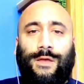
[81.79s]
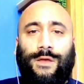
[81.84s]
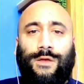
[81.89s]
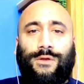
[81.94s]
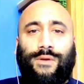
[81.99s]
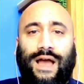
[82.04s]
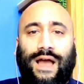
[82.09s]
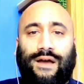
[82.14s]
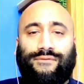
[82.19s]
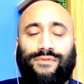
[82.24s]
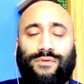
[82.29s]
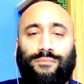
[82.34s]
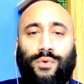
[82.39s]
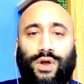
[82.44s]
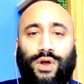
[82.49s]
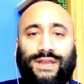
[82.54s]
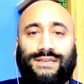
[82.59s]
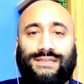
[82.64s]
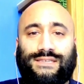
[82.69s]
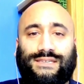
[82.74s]
who have a
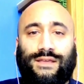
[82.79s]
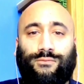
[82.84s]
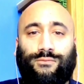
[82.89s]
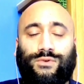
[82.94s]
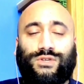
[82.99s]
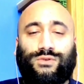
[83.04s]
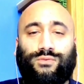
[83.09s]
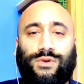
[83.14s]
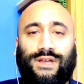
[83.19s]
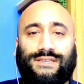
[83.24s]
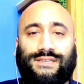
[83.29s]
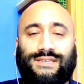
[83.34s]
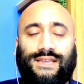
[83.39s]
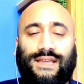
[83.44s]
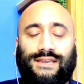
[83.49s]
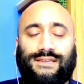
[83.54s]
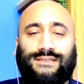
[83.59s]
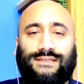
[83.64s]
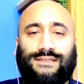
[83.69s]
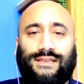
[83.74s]
mindset which works
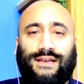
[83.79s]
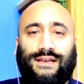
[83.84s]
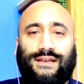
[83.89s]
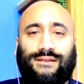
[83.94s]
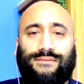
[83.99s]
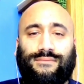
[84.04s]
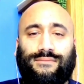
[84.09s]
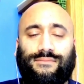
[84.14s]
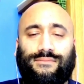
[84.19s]
against that?